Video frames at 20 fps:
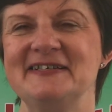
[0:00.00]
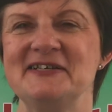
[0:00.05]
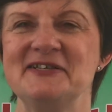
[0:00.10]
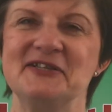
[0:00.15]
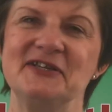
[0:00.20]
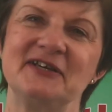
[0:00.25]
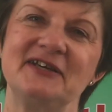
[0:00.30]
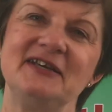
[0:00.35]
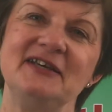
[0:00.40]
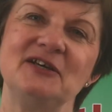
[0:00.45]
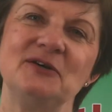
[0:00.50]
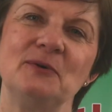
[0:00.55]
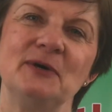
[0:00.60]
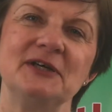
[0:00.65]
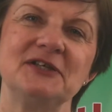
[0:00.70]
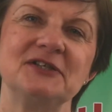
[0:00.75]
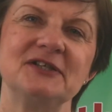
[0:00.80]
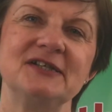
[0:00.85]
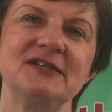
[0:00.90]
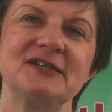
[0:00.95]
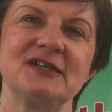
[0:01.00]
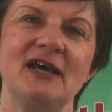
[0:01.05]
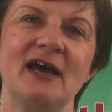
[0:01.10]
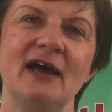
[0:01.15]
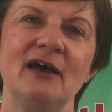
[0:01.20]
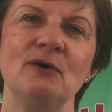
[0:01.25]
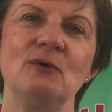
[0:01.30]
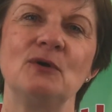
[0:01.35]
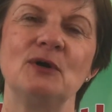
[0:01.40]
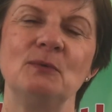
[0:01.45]
The key question is,
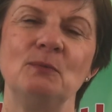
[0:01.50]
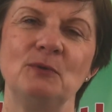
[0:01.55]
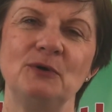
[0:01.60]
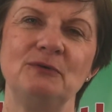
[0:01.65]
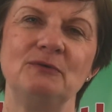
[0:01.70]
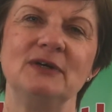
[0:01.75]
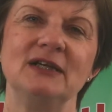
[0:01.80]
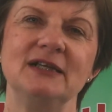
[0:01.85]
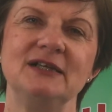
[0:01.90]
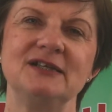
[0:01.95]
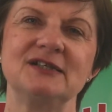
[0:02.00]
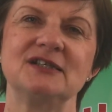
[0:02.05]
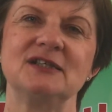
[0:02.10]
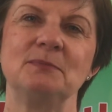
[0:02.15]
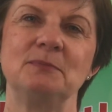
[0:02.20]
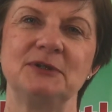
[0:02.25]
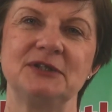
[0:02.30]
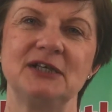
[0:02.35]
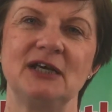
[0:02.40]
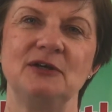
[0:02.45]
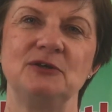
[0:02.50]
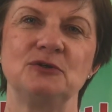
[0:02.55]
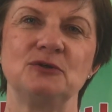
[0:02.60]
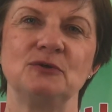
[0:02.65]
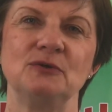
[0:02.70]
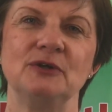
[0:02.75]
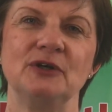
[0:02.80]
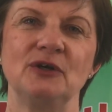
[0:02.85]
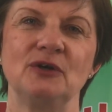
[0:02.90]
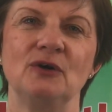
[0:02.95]
how can we release the
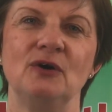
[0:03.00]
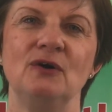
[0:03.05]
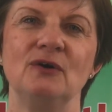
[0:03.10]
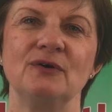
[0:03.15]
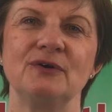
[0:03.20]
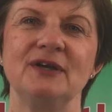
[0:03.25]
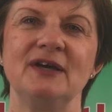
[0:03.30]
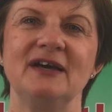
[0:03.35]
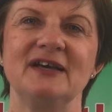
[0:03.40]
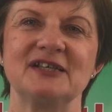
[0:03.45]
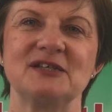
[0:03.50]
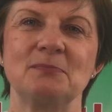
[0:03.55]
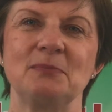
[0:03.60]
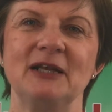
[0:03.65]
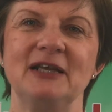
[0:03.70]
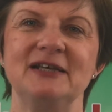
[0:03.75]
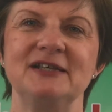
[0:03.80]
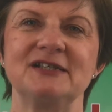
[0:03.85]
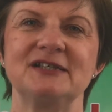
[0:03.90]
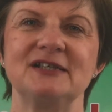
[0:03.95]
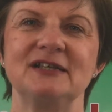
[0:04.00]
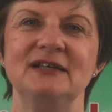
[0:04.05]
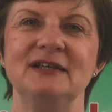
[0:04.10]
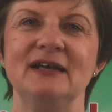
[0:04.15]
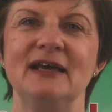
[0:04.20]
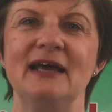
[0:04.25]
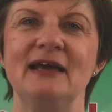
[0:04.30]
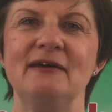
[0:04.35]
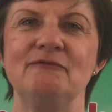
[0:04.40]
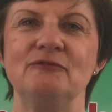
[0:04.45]
potential that God has placed
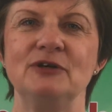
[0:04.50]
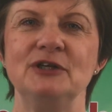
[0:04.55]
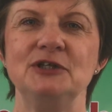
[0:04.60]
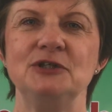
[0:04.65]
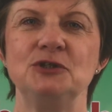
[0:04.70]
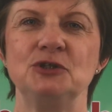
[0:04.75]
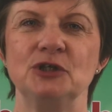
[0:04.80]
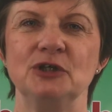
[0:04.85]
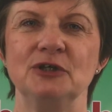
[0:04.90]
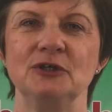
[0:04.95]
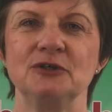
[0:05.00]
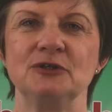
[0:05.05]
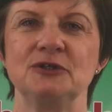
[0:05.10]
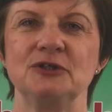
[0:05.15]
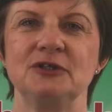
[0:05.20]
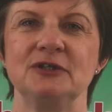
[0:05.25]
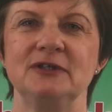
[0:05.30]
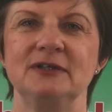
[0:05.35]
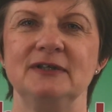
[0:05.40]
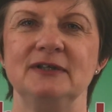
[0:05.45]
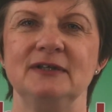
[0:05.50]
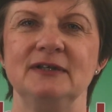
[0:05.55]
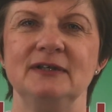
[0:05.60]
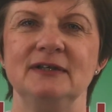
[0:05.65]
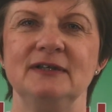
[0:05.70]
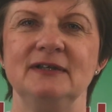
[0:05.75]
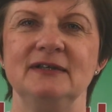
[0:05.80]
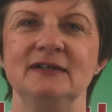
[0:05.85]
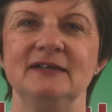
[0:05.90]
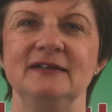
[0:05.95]
in every church?
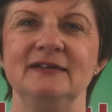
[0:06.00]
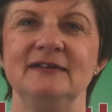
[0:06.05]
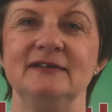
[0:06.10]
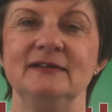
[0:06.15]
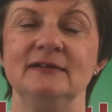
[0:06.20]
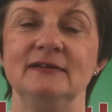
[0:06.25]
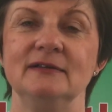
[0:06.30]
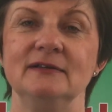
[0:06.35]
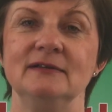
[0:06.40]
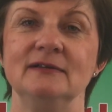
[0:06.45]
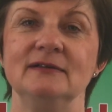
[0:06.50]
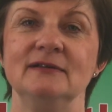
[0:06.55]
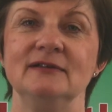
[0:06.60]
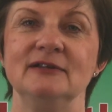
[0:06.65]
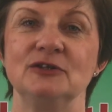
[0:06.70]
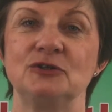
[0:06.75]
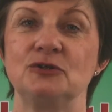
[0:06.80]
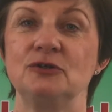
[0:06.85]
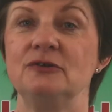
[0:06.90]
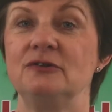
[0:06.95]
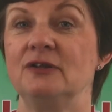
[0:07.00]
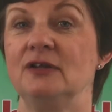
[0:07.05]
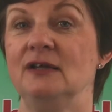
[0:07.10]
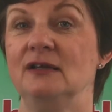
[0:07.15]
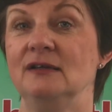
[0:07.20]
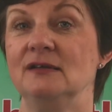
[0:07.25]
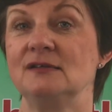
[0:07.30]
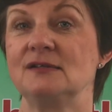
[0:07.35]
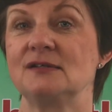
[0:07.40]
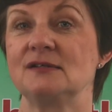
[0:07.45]
The truth
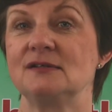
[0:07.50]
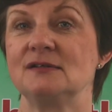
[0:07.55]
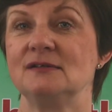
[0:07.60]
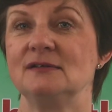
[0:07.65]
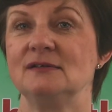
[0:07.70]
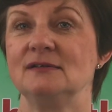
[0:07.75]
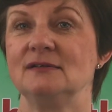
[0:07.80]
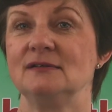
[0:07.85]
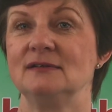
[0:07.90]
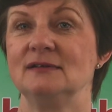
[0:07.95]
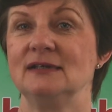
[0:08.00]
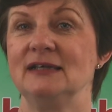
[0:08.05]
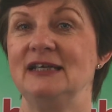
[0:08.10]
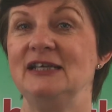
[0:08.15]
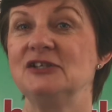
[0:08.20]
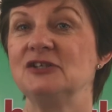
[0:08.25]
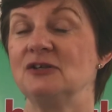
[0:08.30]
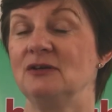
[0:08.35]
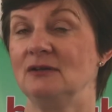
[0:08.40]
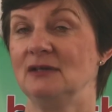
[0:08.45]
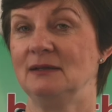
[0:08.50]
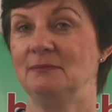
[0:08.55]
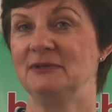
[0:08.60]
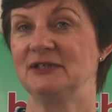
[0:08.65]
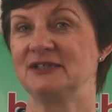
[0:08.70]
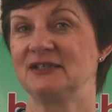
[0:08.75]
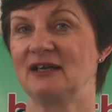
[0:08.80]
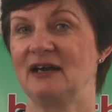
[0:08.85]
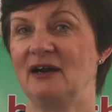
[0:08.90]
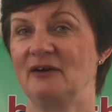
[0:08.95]
is, He's not
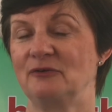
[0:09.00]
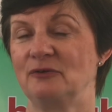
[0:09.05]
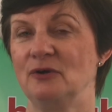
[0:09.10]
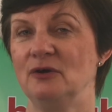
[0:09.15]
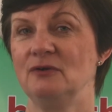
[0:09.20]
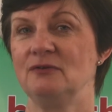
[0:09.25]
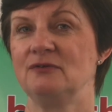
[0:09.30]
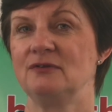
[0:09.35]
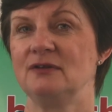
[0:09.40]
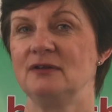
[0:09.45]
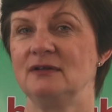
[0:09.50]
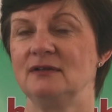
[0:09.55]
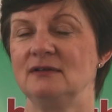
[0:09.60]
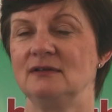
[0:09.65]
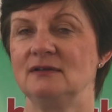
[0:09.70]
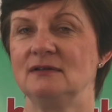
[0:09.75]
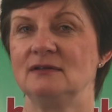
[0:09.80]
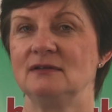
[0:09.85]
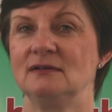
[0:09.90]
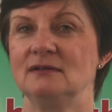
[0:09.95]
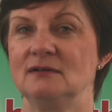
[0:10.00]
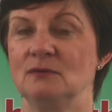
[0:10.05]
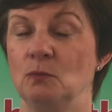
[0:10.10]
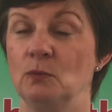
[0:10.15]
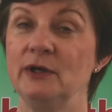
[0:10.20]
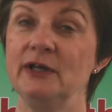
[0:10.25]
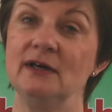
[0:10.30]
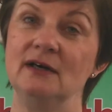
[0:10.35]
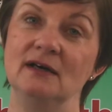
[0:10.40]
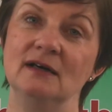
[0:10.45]
limiting our growth.
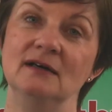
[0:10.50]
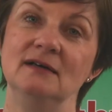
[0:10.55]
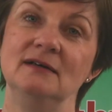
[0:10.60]
We are.